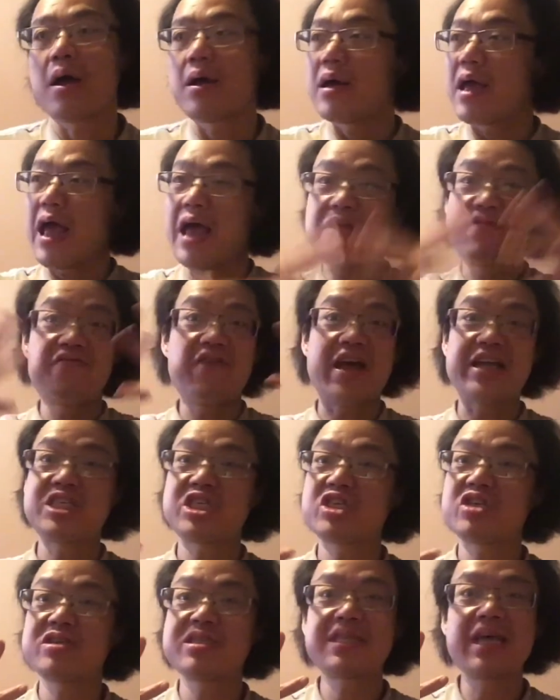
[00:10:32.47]

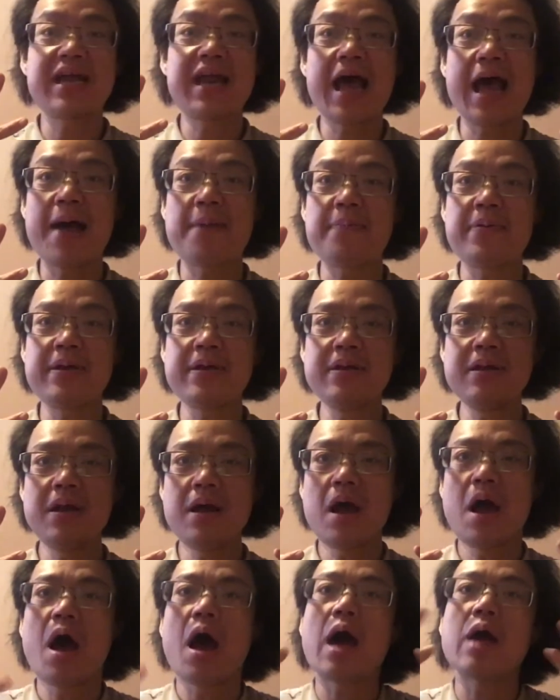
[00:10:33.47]
adventures that happen.
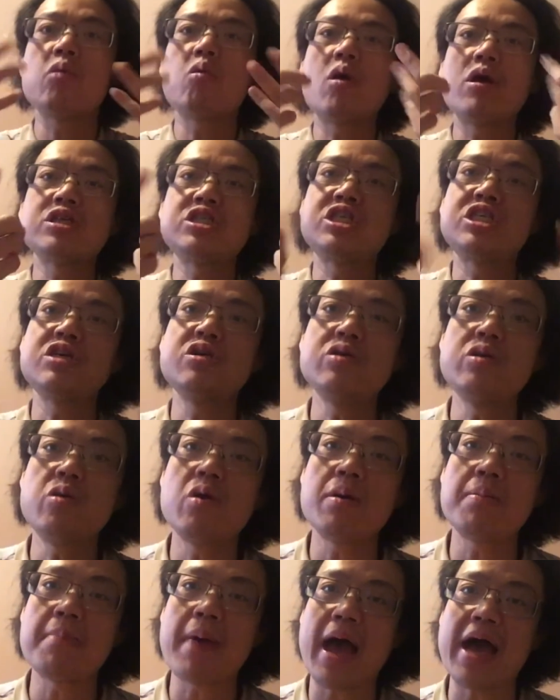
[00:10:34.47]
I want you to
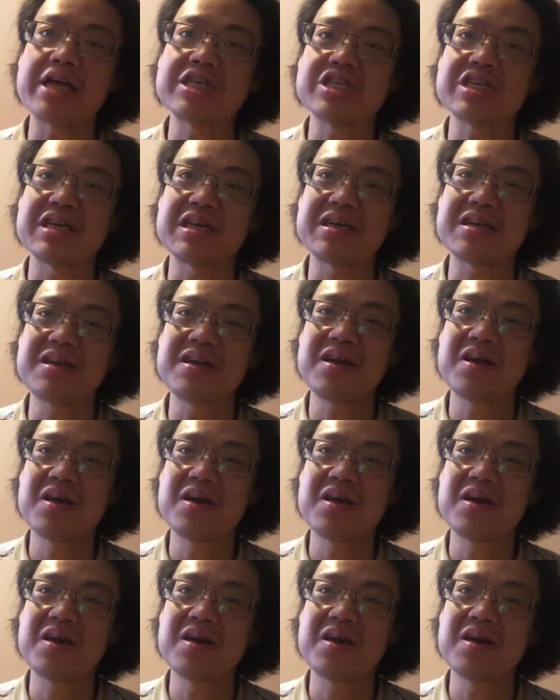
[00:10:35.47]
imagine